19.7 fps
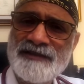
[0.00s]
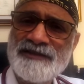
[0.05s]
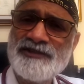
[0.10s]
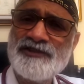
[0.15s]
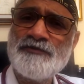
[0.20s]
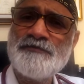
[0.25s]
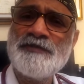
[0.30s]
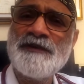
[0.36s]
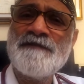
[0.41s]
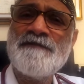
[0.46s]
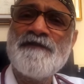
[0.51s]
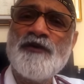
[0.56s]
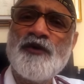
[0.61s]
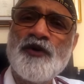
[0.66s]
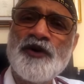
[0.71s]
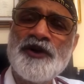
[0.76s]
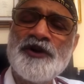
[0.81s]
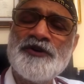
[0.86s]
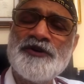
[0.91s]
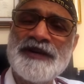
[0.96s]
So
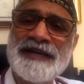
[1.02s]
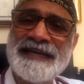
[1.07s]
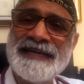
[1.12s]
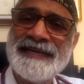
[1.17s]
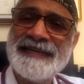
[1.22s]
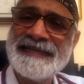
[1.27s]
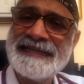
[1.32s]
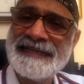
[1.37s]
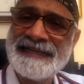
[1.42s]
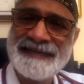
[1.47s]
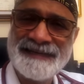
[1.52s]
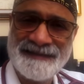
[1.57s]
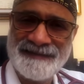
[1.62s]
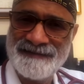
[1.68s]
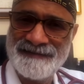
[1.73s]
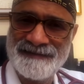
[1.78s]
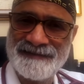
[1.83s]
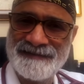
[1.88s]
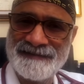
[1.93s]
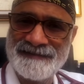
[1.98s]
before you eat
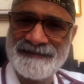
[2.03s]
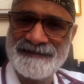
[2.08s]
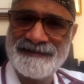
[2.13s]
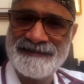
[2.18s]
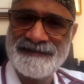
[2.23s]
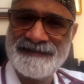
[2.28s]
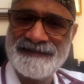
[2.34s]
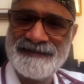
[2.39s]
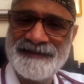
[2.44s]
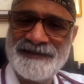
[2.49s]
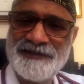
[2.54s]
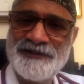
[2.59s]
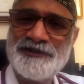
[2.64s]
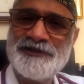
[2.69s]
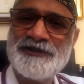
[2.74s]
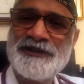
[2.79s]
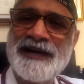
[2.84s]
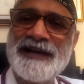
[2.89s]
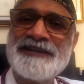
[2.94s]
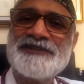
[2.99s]
anything, you
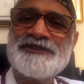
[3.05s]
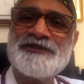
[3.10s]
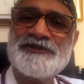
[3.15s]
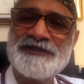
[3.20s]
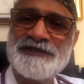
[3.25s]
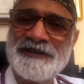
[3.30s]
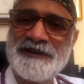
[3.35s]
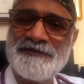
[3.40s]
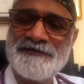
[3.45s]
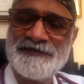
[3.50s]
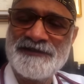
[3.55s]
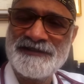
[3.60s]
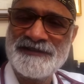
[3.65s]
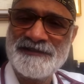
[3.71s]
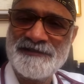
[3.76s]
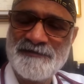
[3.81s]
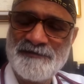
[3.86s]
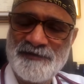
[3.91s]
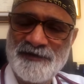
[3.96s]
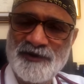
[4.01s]
should ask yourself the
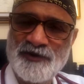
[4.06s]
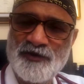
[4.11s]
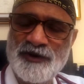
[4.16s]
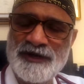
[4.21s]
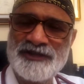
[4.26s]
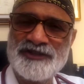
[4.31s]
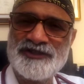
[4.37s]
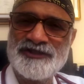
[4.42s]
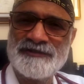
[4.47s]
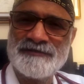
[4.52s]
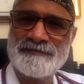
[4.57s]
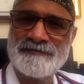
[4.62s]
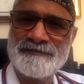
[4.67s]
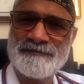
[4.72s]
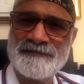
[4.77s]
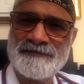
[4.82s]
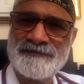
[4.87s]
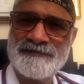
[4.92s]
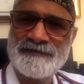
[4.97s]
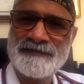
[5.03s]
simple question:
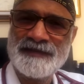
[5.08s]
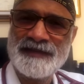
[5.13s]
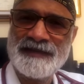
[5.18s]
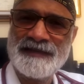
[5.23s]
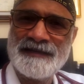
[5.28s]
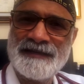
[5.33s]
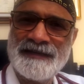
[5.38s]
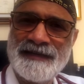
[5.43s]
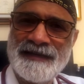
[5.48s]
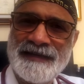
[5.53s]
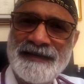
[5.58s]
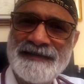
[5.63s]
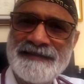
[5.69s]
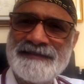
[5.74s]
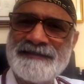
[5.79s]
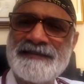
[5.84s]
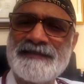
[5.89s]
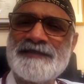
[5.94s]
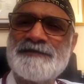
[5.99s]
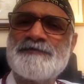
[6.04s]

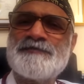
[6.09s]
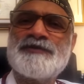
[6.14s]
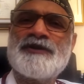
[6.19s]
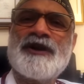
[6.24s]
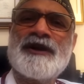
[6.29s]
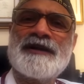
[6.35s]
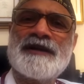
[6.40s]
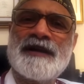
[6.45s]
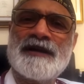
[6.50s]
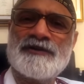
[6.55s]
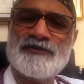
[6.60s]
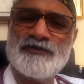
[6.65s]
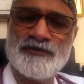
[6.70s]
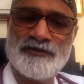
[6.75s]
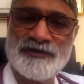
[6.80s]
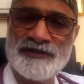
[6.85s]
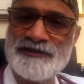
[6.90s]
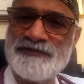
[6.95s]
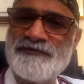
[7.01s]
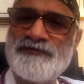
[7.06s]
is this product or
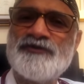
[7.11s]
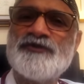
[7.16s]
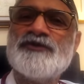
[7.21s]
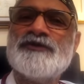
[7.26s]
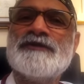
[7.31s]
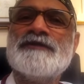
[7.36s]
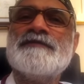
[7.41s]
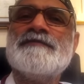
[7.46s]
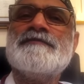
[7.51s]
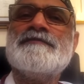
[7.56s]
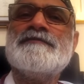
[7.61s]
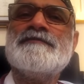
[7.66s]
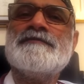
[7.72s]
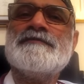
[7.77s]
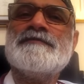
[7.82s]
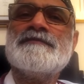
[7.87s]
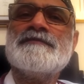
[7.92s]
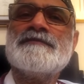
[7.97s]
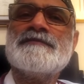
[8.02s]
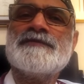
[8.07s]
this food
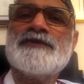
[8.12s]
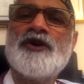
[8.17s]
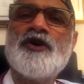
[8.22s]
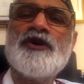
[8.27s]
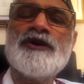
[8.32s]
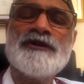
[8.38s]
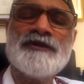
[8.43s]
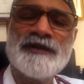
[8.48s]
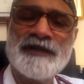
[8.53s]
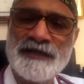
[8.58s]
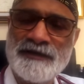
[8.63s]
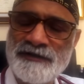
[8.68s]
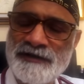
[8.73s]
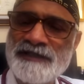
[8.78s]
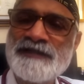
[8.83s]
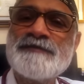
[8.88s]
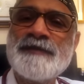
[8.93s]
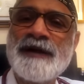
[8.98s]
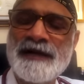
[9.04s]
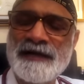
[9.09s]
going to
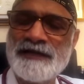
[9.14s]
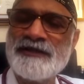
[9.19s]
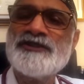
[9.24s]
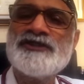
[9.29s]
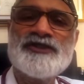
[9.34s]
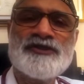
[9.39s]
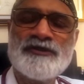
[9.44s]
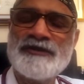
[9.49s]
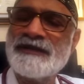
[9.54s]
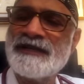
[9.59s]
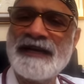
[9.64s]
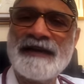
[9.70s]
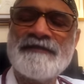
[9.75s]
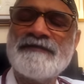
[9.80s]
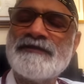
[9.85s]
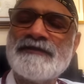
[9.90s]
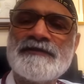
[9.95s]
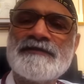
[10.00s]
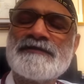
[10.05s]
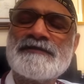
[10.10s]
increase my insulin
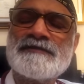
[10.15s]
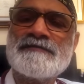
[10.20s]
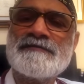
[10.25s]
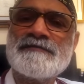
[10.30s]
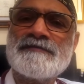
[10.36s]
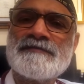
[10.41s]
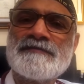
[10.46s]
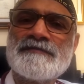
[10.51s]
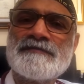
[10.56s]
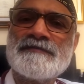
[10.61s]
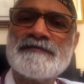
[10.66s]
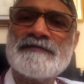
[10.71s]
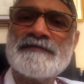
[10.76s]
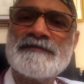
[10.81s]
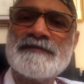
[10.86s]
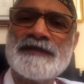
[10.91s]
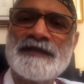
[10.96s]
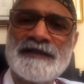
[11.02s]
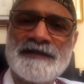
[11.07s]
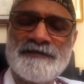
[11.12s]
levels?
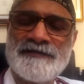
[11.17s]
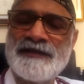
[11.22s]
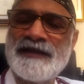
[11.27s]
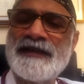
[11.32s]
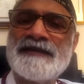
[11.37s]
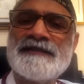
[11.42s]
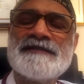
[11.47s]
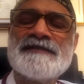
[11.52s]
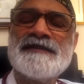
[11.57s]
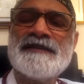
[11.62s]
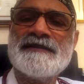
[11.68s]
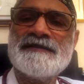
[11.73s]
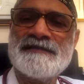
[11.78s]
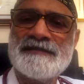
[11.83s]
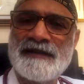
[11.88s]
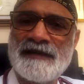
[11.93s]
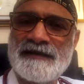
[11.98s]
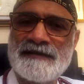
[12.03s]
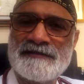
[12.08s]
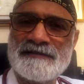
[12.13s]
And if the answer is
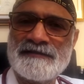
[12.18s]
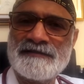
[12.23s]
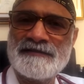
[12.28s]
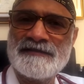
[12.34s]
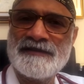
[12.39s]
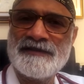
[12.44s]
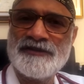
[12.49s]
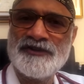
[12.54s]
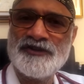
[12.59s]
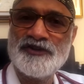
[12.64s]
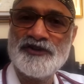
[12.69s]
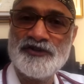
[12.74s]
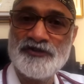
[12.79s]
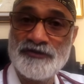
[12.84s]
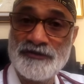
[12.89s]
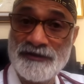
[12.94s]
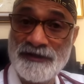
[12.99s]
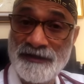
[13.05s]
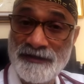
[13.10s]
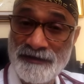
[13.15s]
yes, you
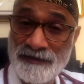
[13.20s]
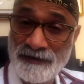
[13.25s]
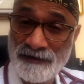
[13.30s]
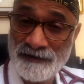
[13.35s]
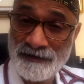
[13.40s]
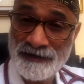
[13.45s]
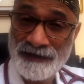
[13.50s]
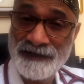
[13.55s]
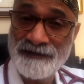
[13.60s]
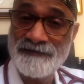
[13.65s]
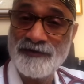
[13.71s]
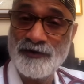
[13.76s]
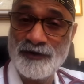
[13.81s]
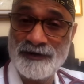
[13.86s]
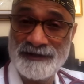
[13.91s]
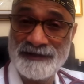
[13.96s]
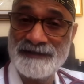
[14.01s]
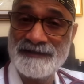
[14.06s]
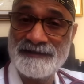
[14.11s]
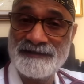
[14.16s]
should thoroughly
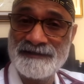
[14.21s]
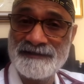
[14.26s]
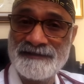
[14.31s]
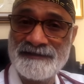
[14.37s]
avoid it.